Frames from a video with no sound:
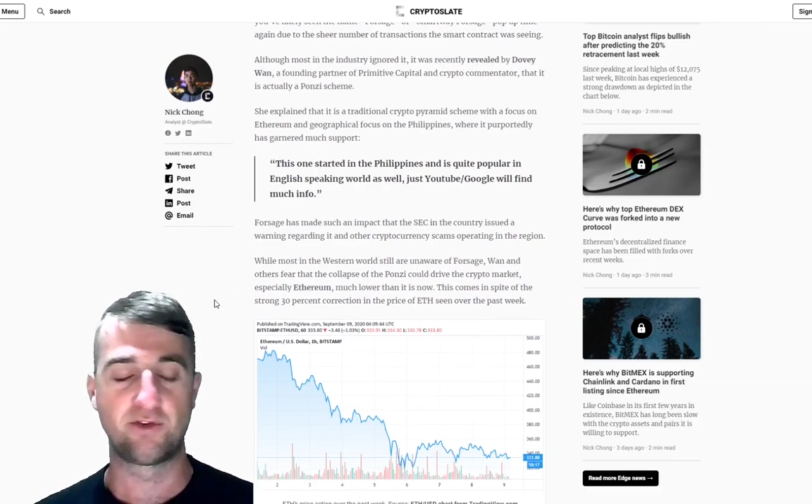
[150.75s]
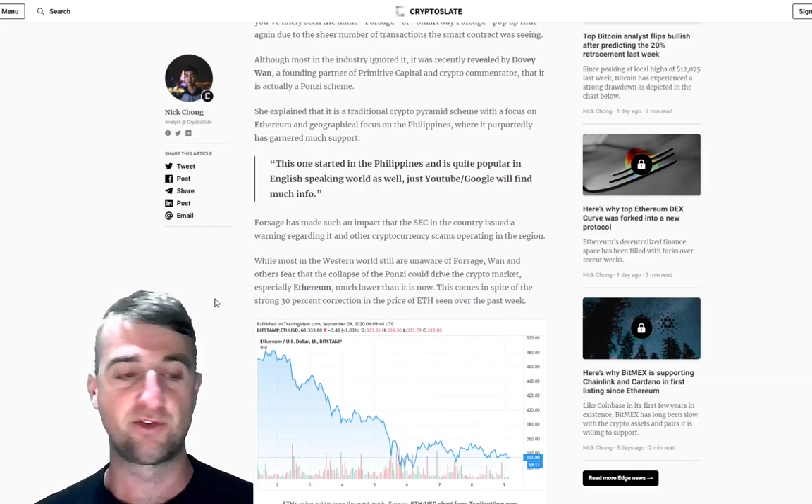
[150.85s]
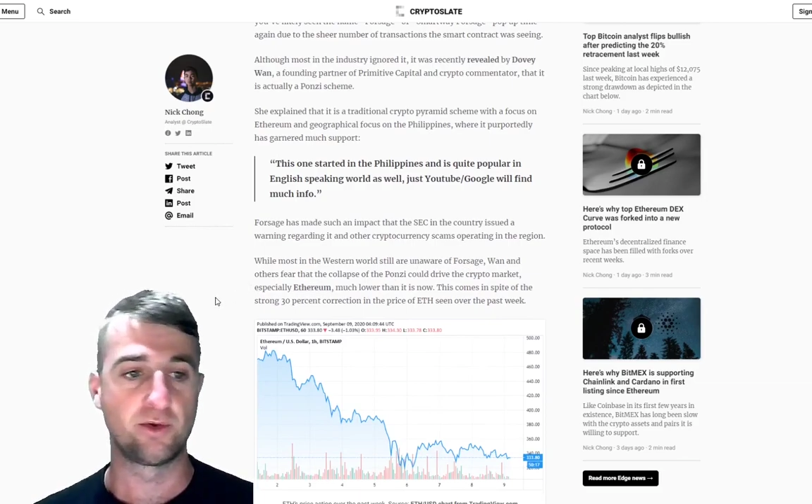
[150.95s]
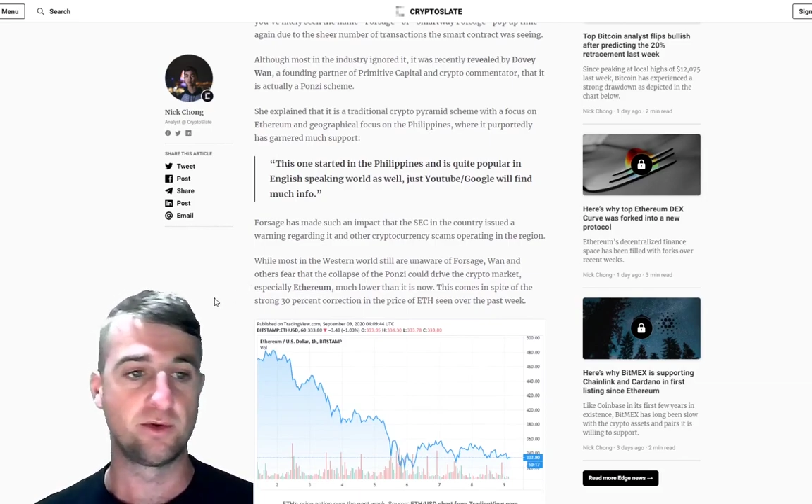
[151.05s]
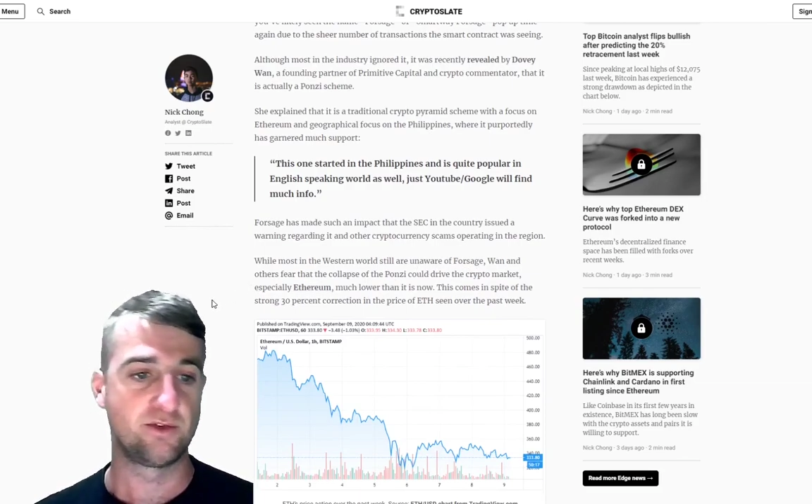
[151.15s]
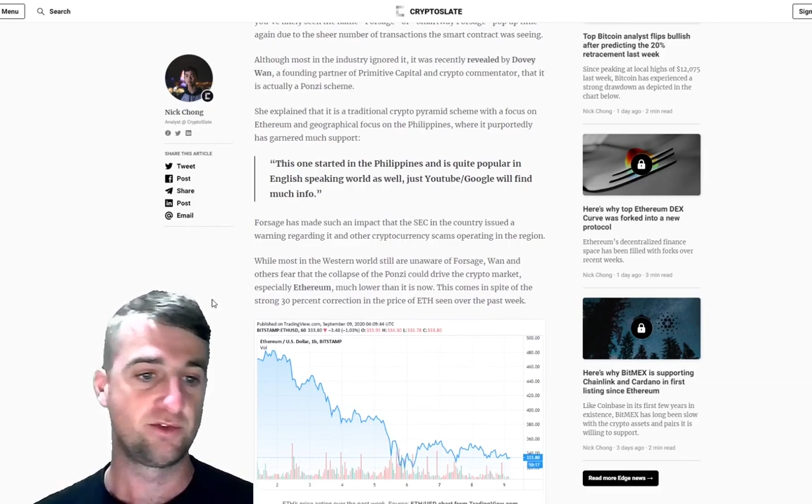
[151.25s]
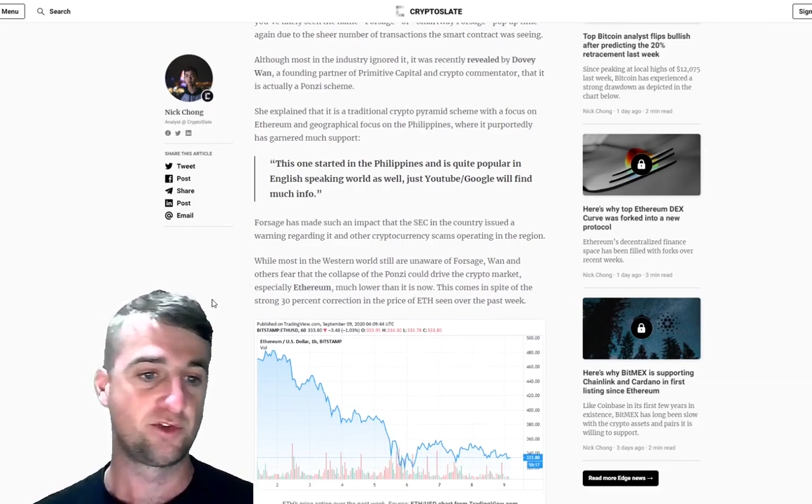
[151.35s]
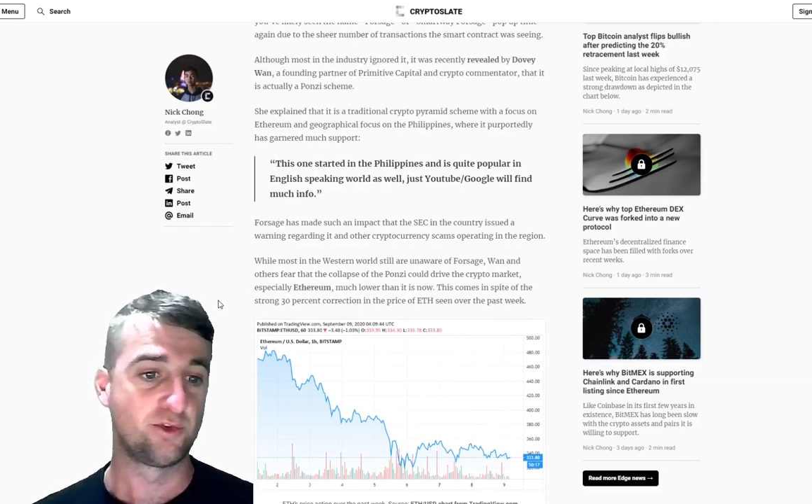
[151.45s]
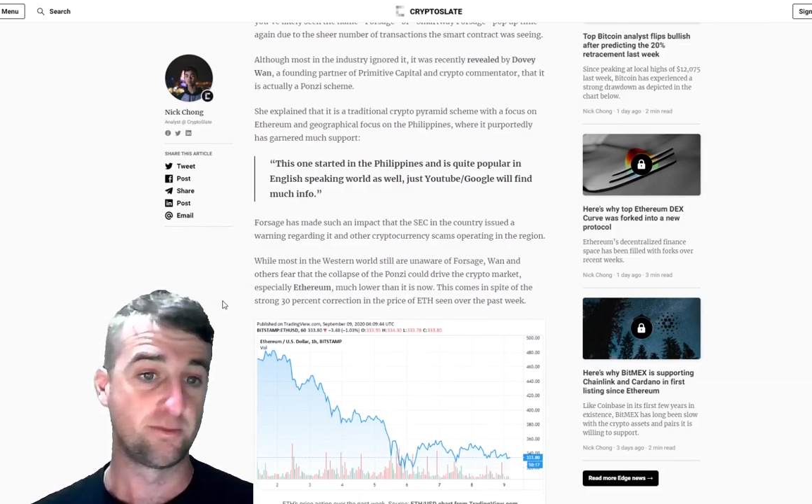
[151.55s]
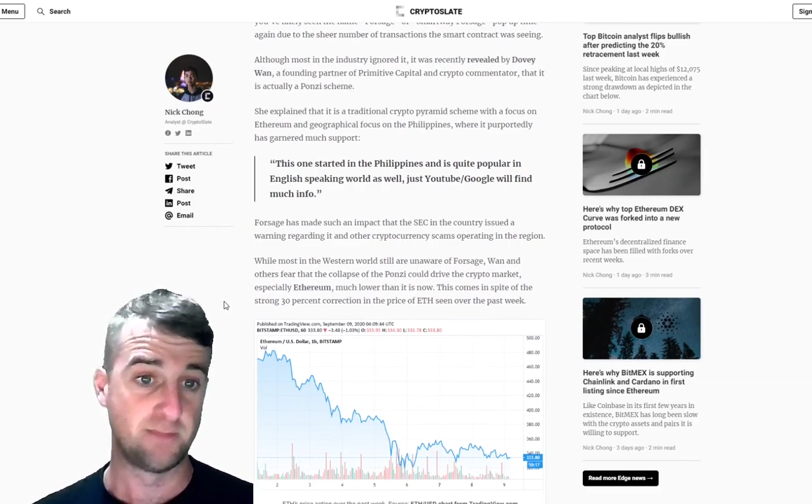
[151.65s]

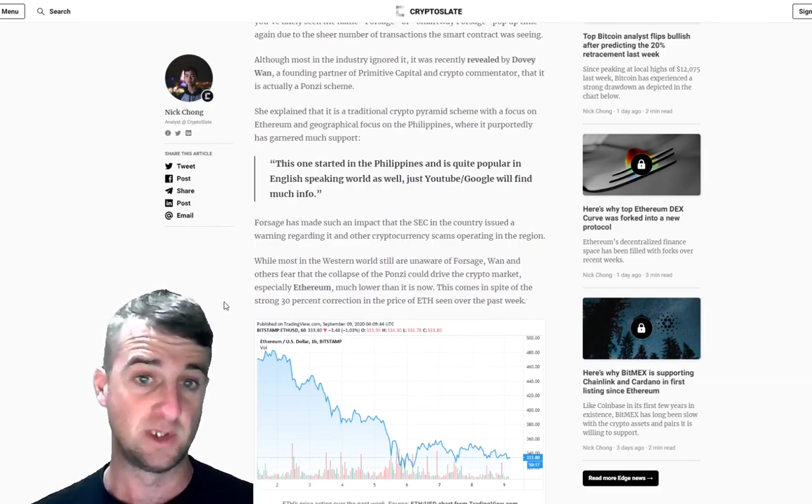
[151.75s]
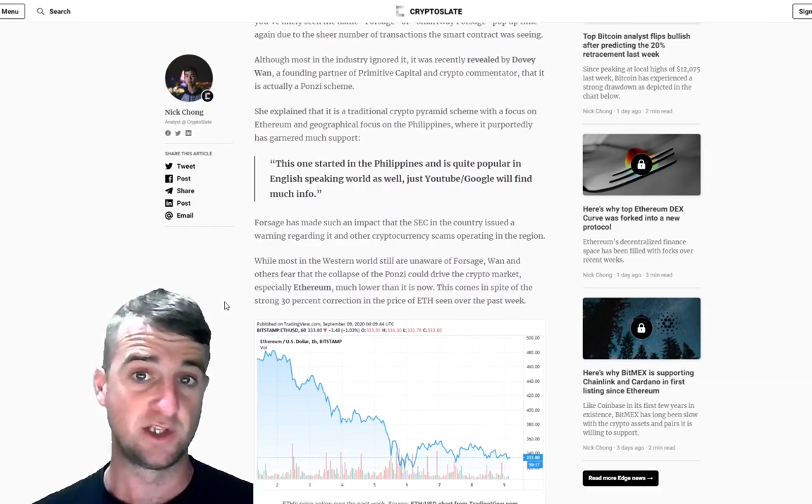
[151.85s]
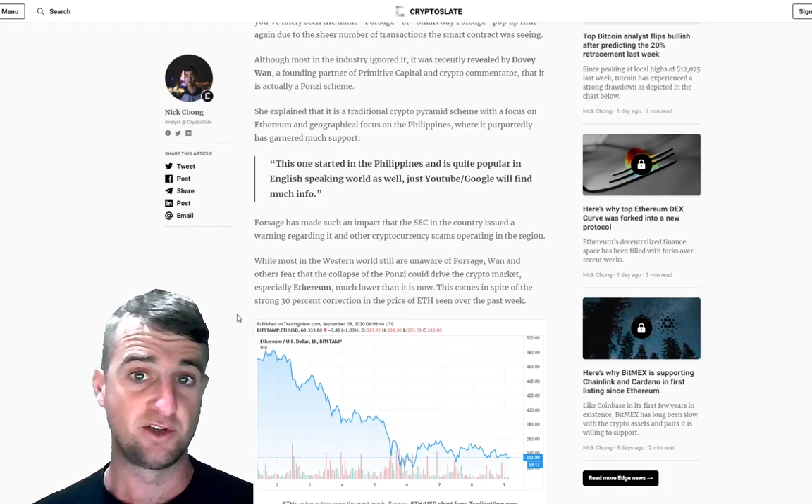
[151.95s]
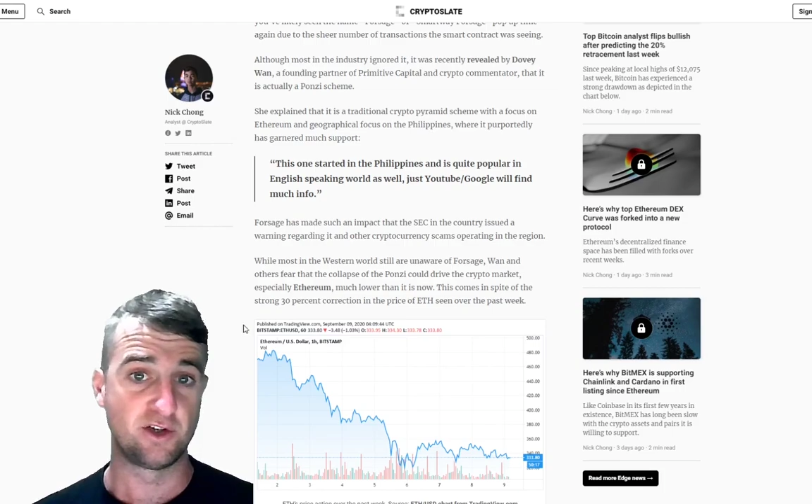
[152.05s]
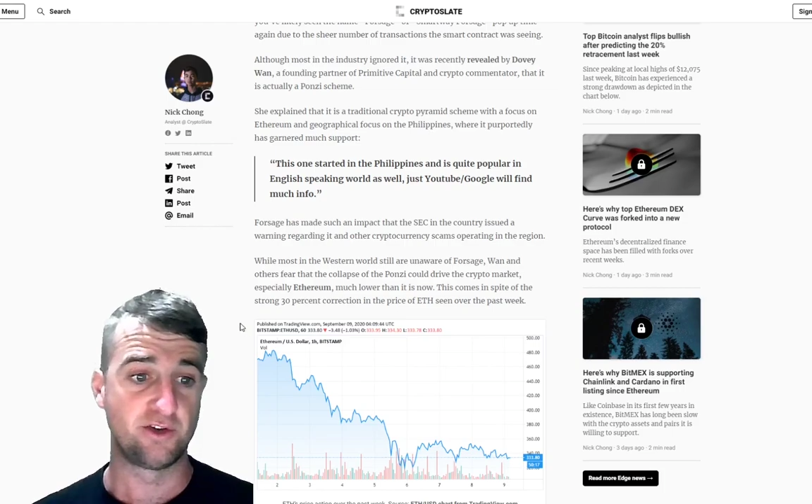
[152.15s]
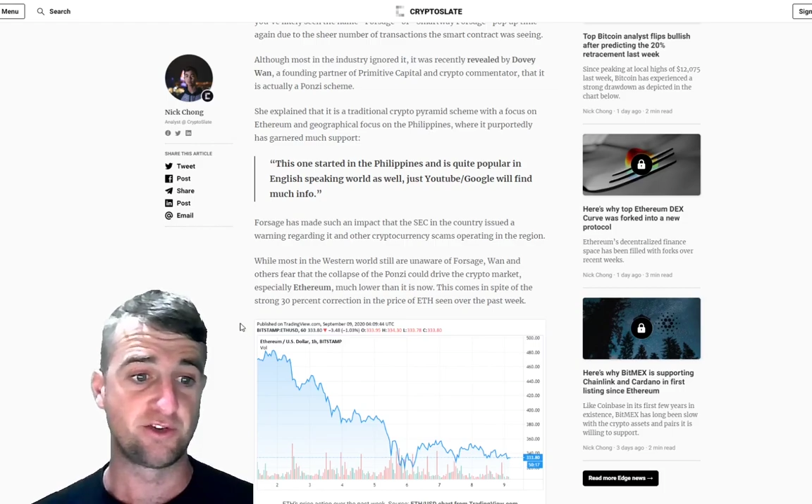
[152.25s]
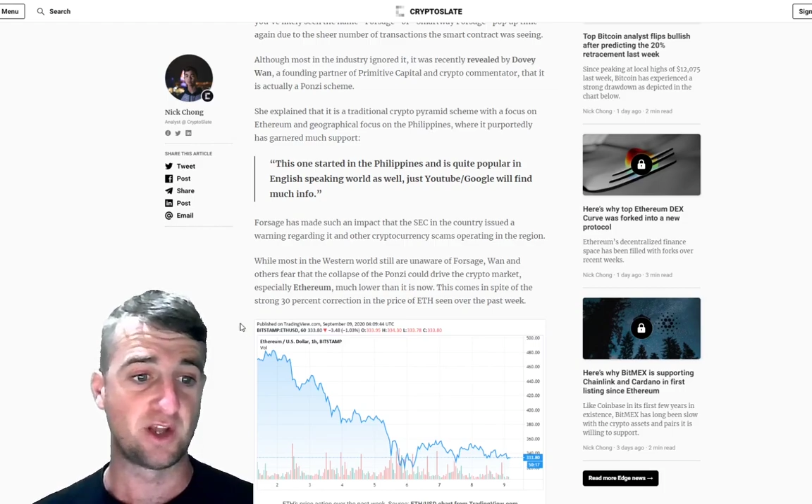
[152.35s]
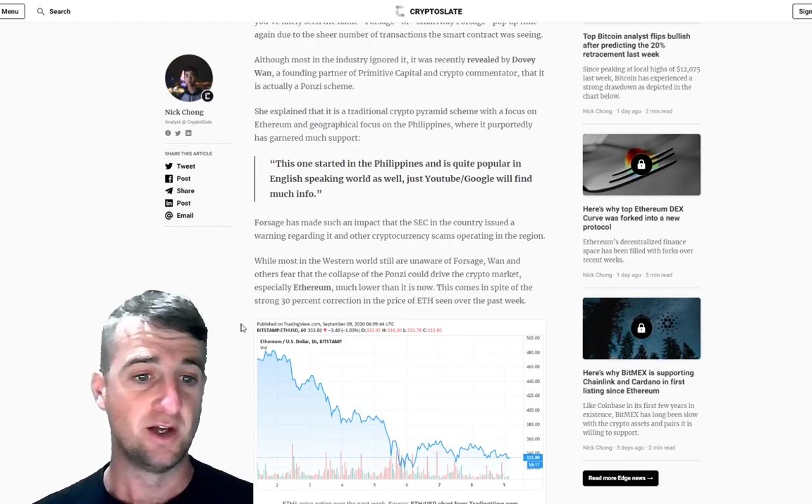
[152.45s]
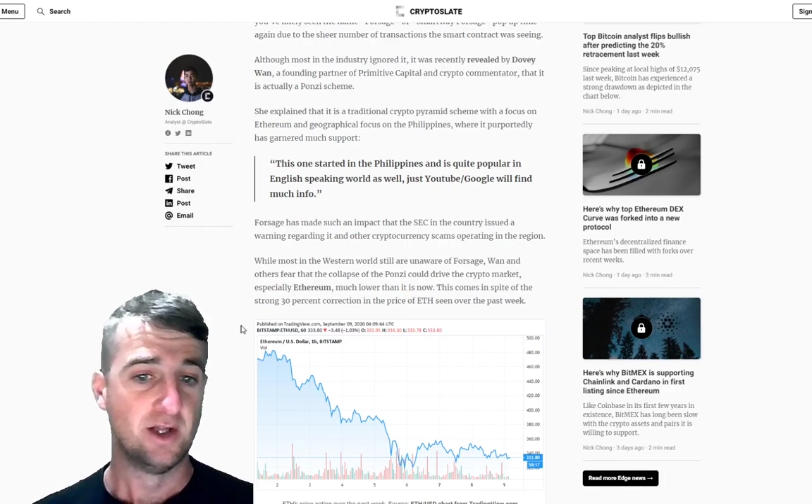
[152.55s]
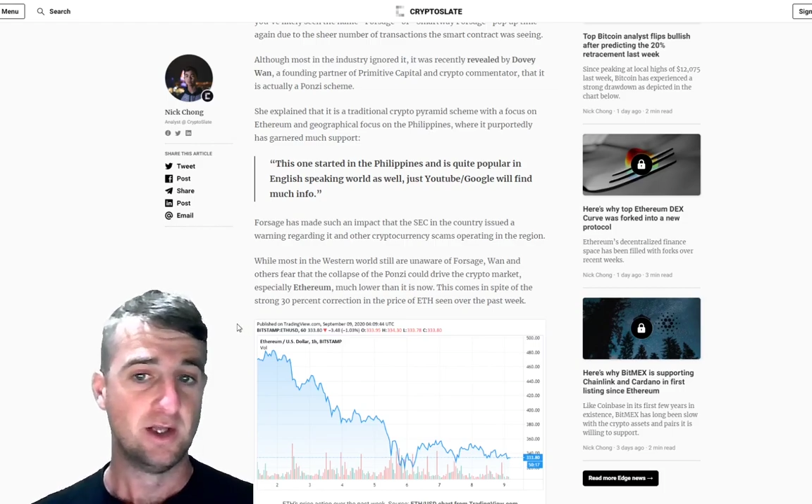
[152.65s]
$200 million, a